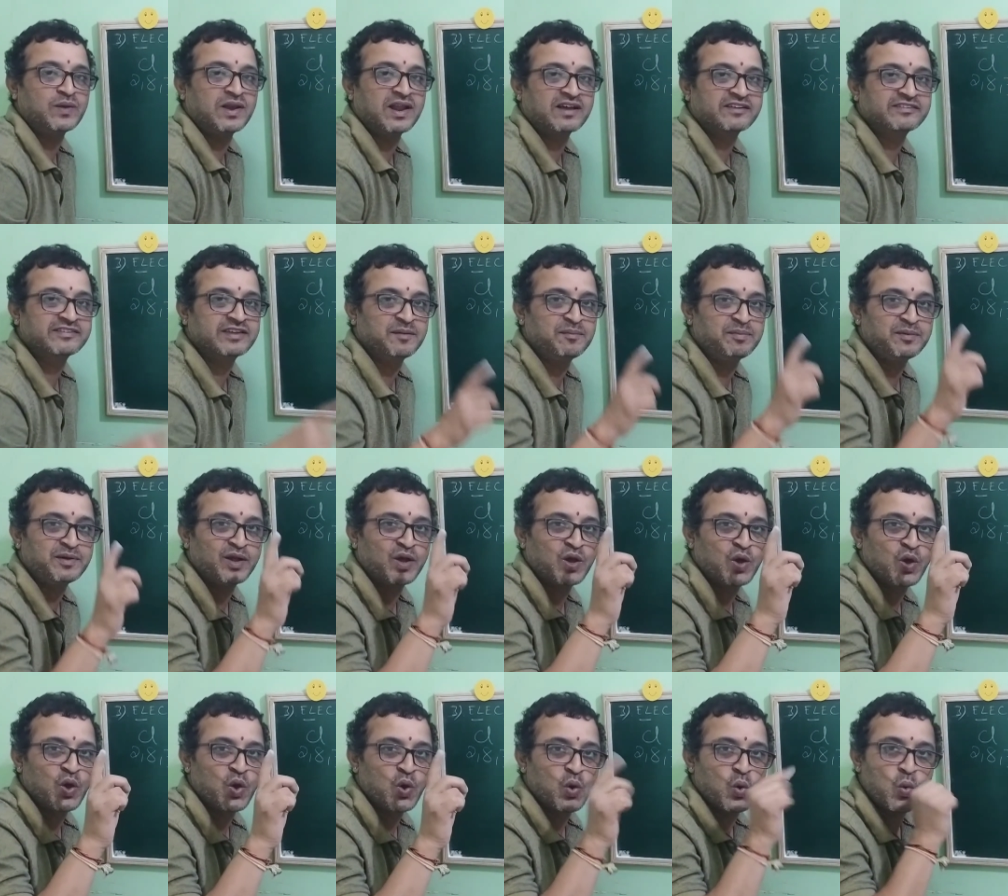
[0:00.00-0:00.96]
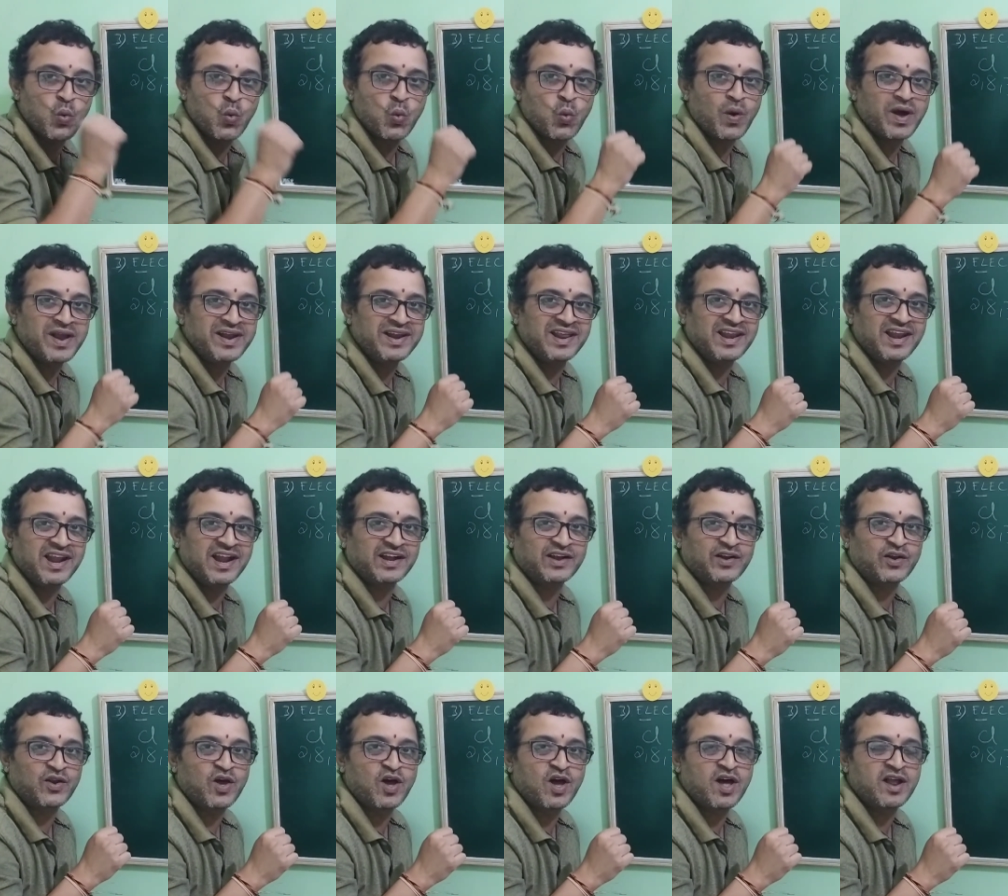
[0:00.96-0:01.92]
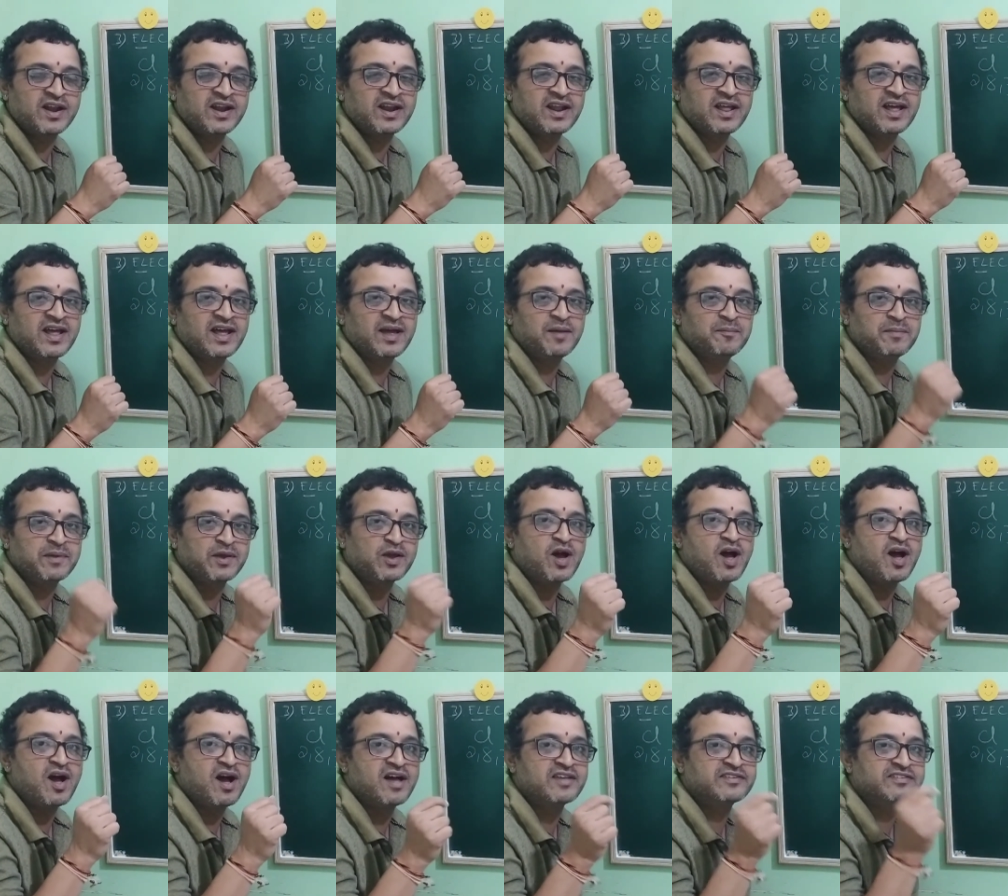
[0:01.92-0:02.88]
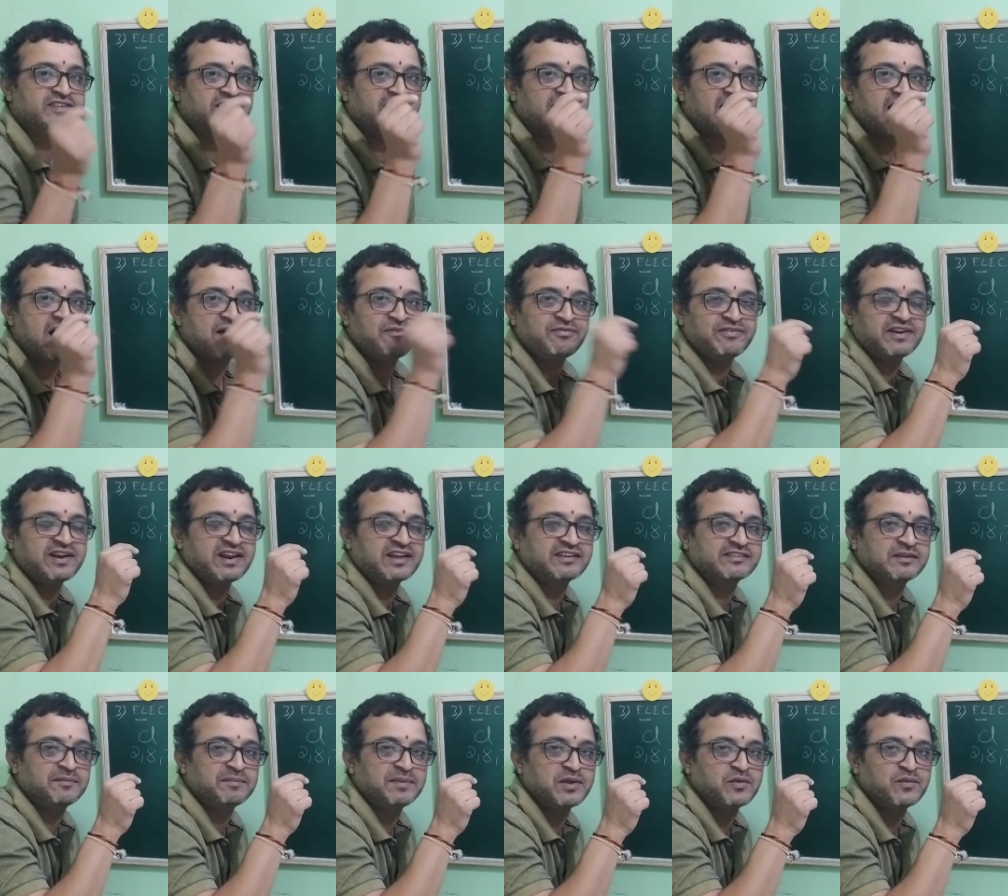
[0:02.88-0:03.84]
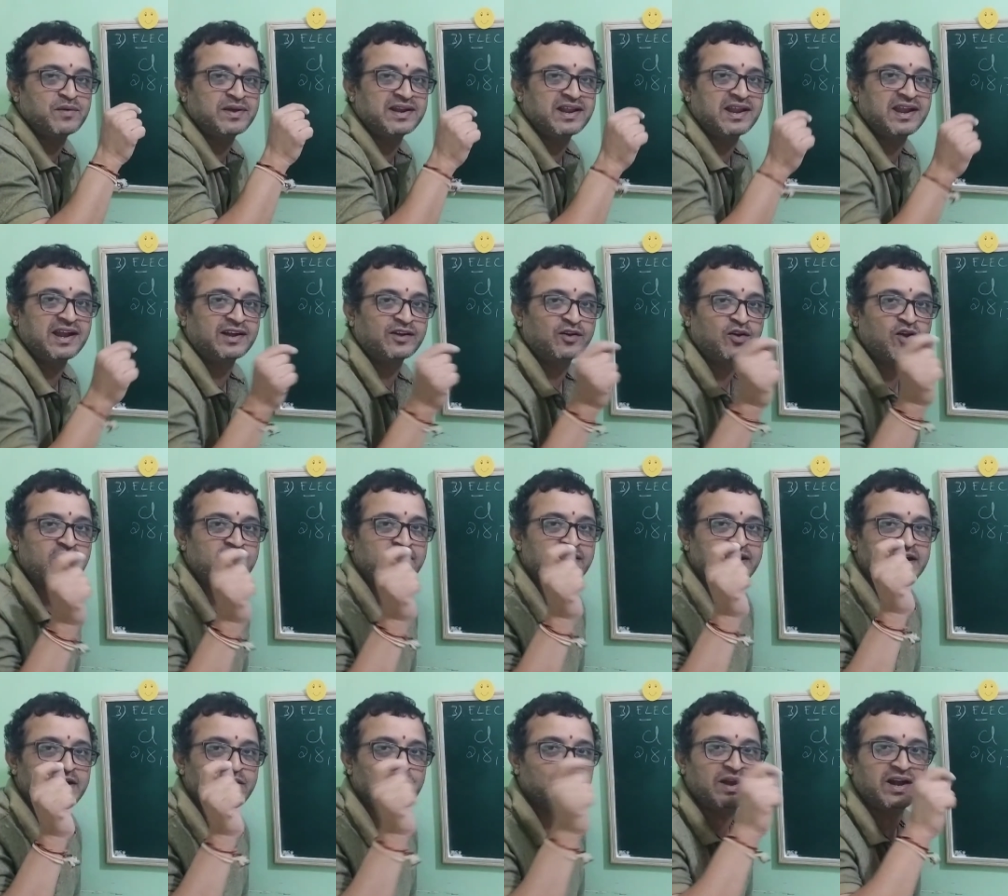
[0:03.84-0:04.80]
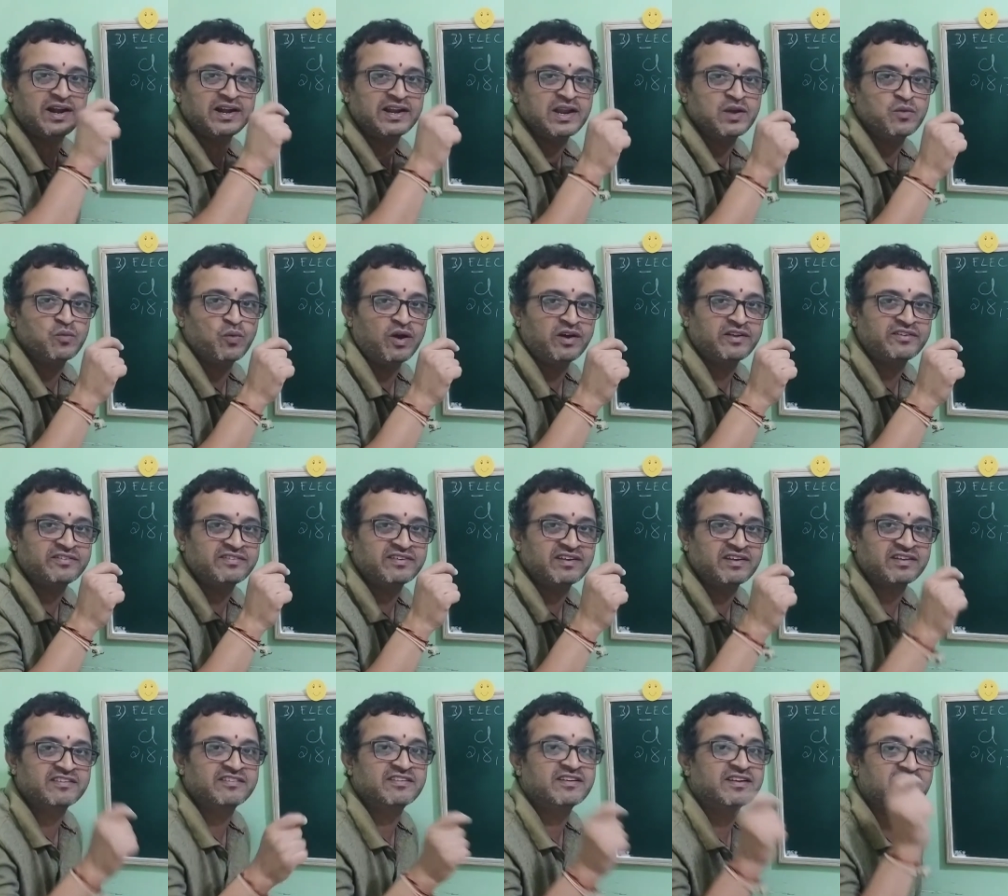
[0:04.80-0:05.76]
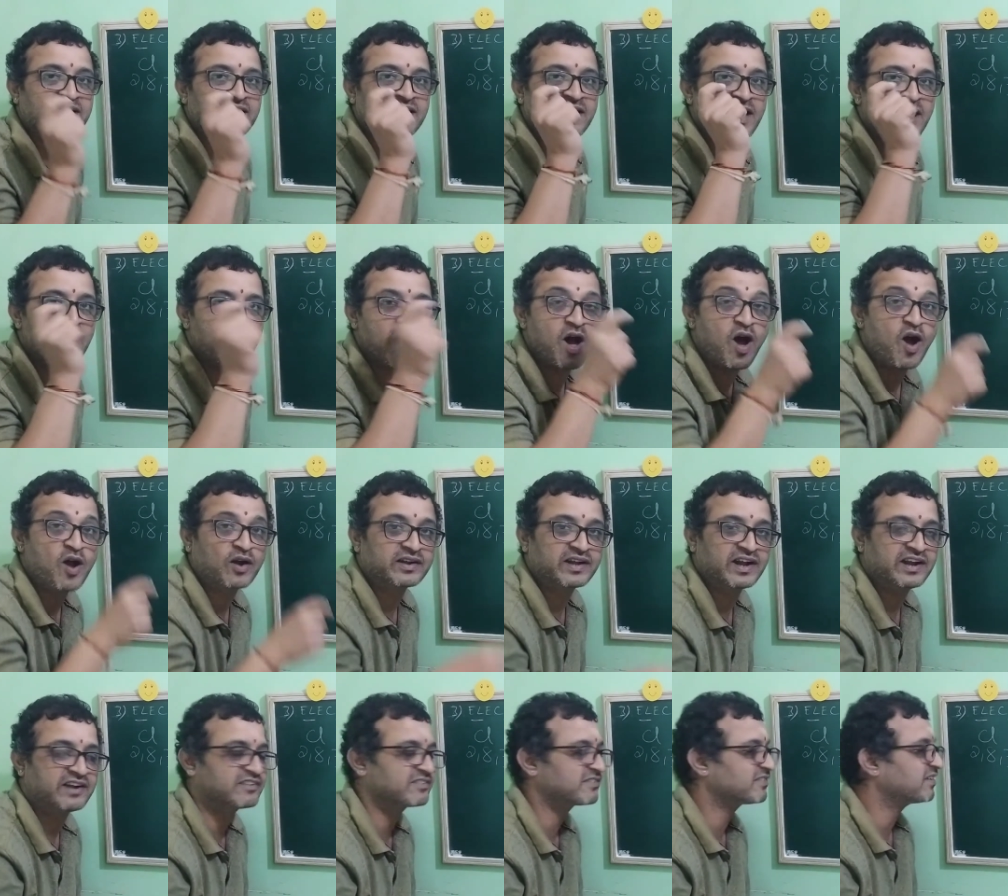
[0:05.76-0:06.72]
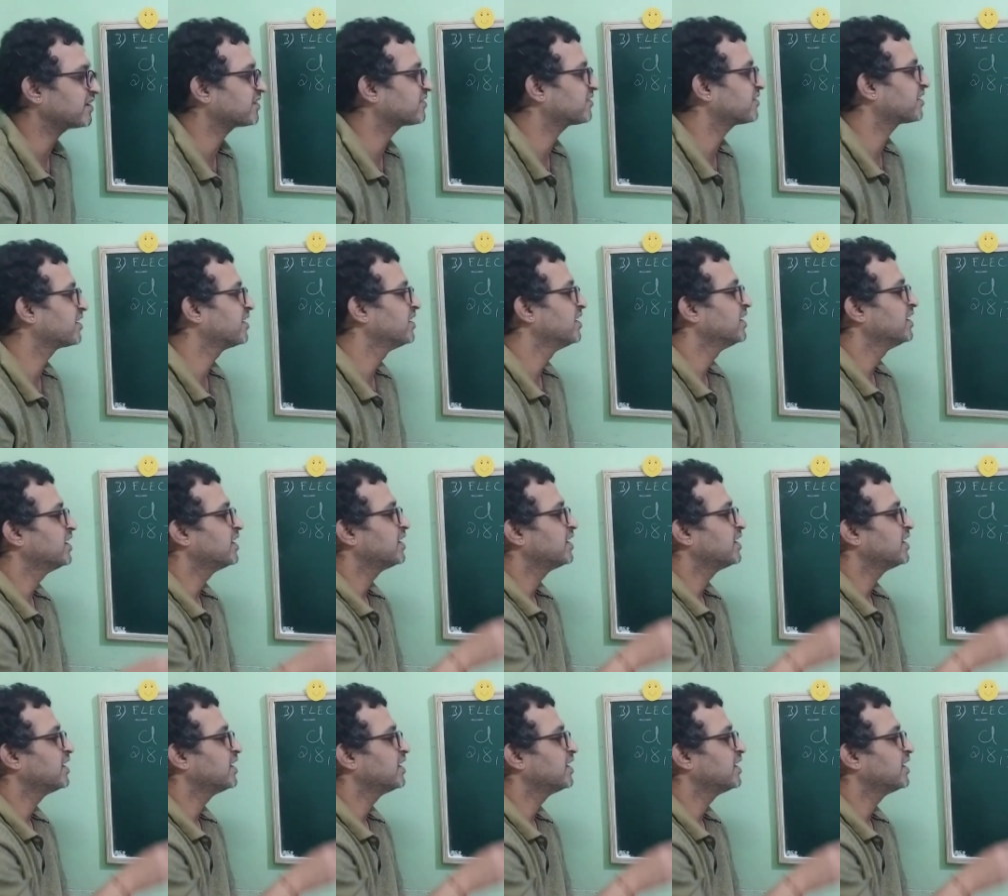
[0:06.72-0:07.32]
it will accept 1 electron because after accepting 1 electron, it will attain what structure? Octet structure.